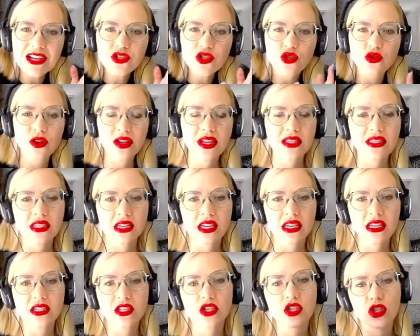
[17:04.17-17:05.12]

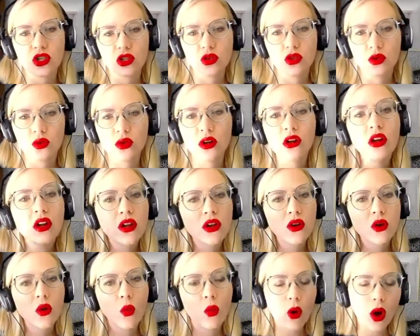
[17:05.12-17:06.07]
translates to
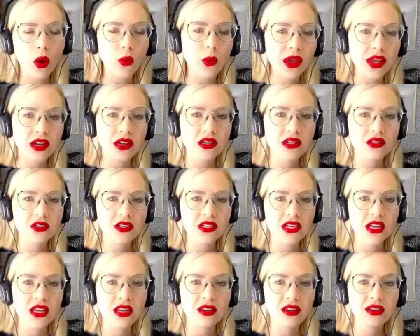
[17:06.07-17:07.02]
what we can
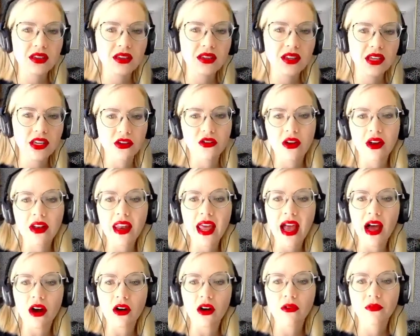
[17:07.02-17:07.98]
understand here and
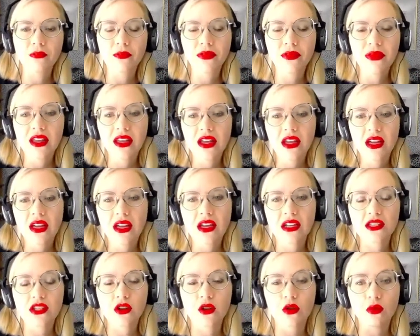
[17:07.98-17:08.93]
now.
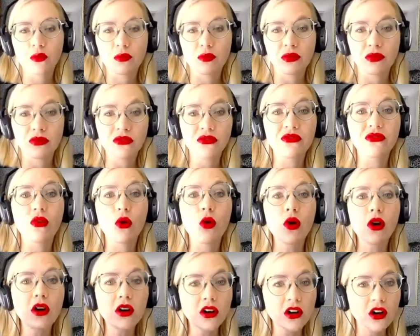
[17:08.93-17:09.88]
And so
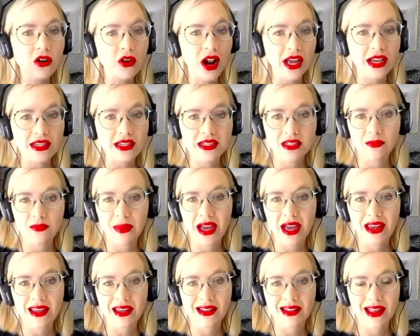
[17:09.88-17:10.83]
before Christ,
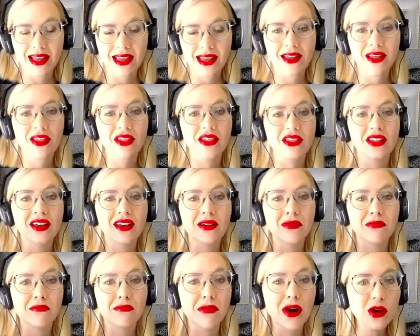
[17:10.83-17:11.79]
back in like the
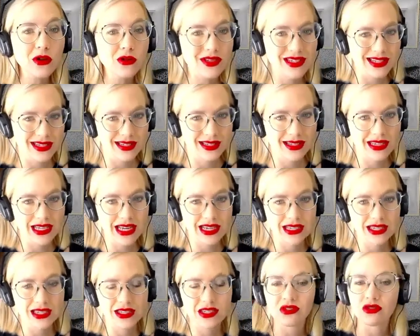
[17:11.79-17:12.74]
Moses
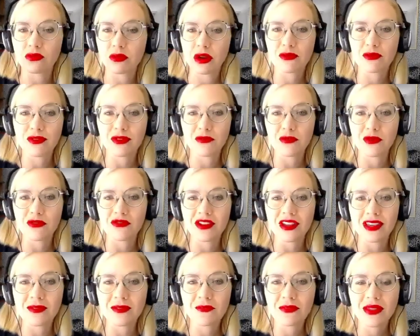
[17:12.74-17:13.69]
days, remember the
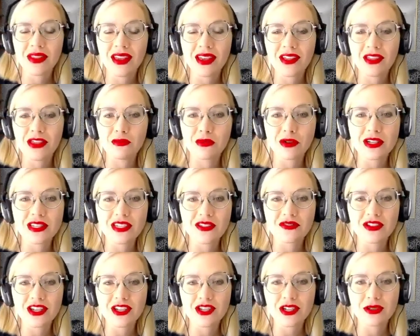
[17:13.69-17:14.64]
movie, The Prince of
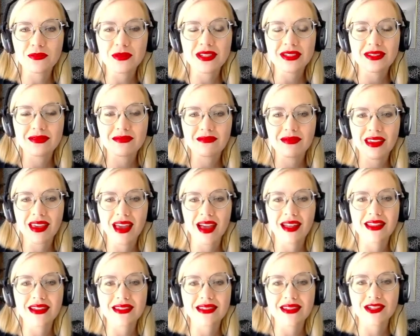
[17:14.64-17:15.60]
Egypt? God,
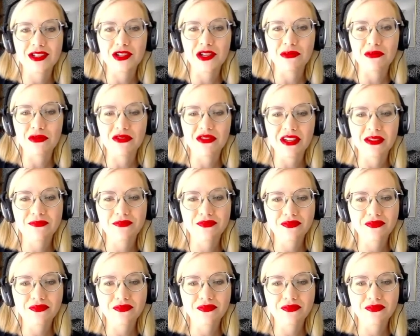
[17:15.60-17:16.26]
that's such a good movie.